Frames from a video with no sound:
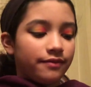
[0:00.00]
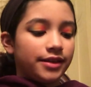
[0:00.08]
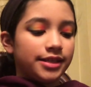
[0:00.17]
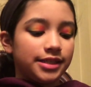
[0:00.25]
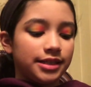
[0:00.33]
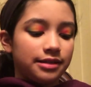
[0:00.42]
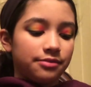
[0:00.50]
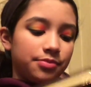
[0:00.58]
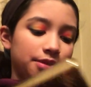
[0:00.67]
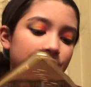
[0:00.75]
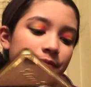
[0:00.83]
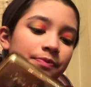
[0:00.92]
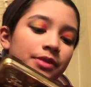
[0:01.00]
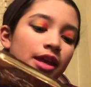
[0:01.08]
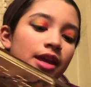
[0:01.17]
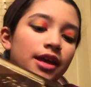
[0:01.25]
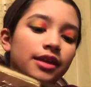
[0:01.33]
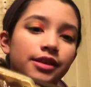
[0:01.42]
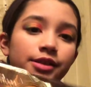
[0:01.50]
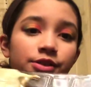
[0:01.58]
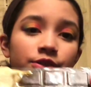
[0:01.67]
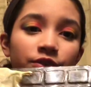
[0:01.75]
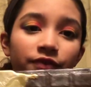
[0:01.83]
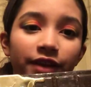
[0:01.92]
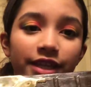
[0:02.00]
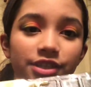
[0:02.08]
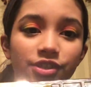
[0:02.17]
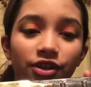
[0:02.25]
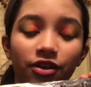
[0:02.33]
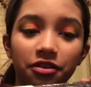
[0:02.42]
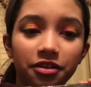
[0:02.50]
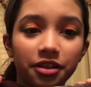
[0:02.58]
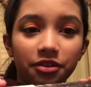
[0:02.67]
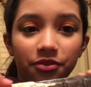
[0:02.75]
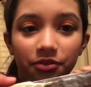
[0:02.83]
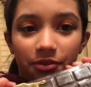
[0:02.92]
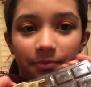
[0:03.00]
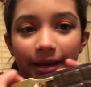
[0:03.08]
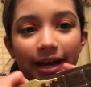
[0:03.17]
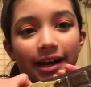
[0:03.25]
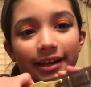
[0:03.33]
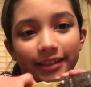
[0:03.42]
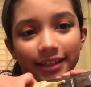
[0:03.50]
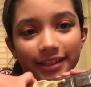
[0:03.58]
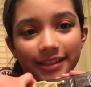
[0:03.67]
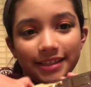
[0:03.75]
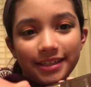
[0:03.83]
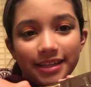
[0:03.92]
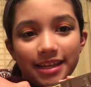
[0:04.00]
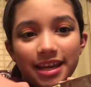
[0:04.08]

is gonna be this Too Faced Chocolate Gold palette.